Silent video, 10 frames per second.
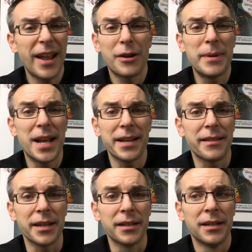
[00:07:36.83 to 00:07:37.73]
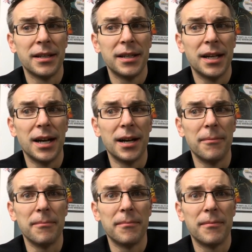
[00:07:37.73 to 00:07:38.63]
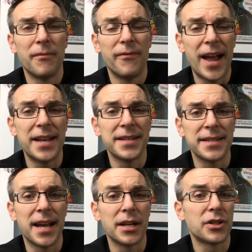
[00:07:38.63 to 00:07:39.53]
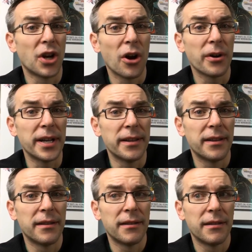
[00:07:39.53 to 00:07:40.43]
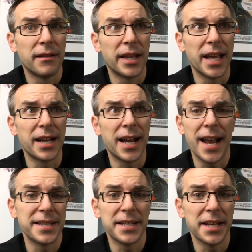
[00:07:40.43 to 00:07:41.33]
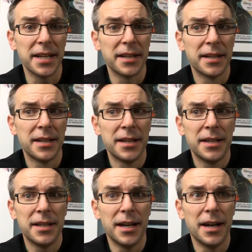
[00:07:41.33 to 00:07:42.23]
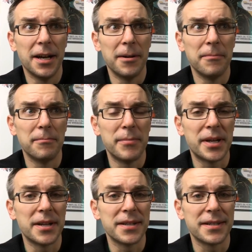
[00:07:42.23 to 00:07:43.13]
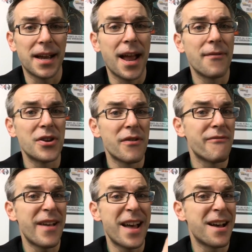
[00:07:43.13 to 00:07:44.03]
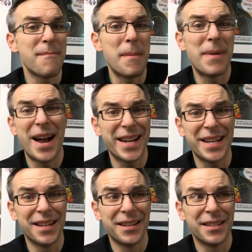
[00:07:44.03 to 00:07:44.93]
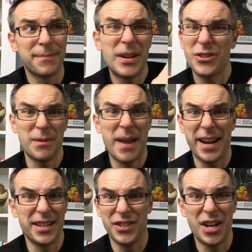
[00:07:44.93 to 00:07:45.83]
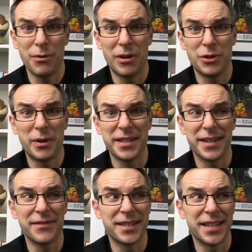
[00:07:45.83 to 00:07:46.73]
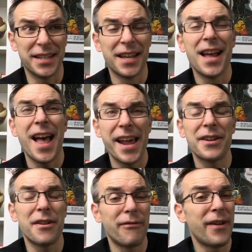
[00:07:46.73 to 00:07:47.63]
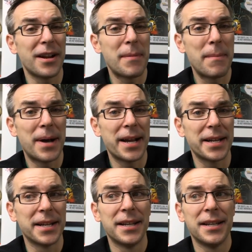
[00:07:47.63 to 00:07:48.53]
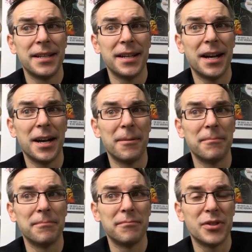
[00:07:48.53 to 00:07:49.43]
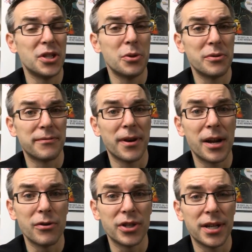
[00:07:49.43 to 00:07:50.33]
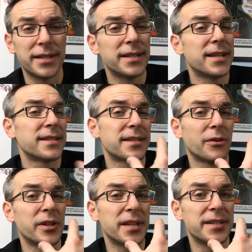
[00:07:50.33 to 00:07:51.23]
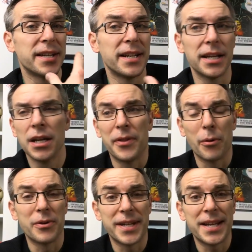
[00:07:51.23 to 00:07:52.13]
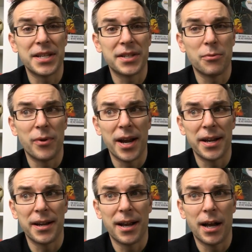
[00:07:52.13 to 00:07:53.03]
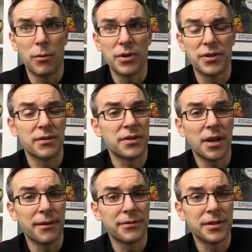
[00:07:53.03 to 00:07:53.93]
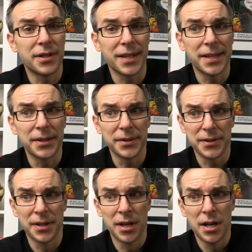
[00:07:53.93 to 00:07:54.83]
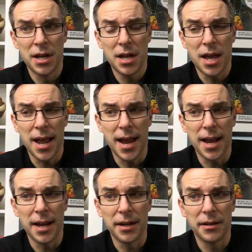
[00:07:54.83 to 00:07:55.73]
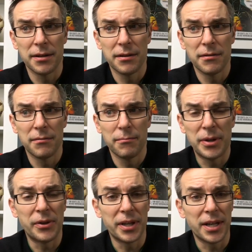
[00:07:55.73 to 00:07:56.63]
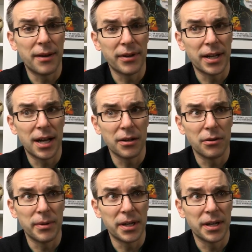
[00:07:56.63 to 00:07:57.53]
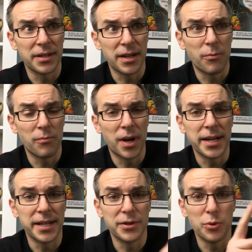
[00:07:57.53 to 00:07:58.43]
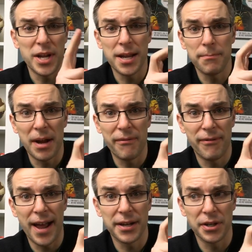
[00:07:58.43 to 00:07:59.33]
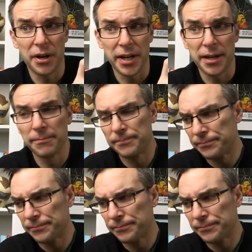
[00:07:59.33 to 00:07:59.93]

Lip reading: fat could be anything. Fat is not a target that I had to hit, because I have enough fat on my body, especially back in January 2017, I had enough fat on my body to use for energy. I didn't necessarily need to eat it. There were days when I was stuffed to the gills and peeling an avocado because I needed to hit my fat target.